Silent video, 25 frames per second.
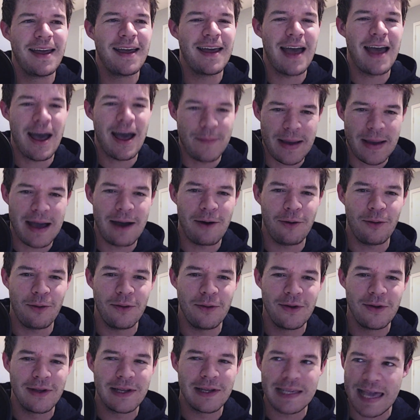about
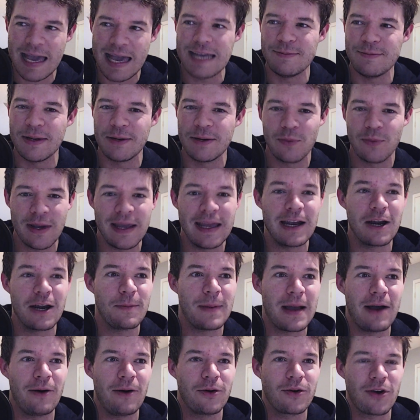gaming. We're here
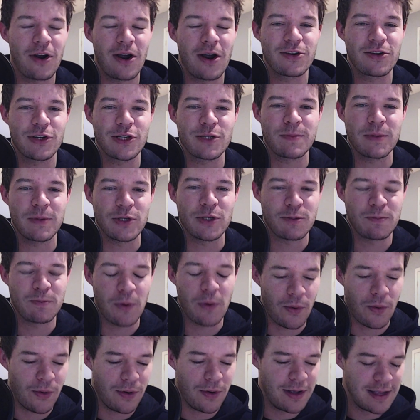about Gran Turismo
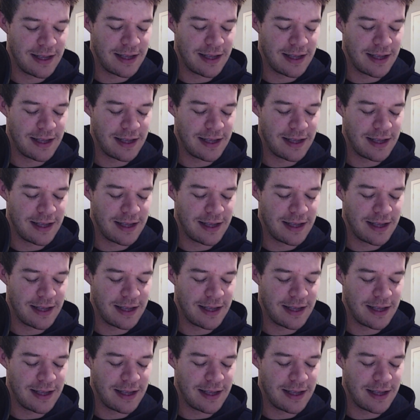Sport.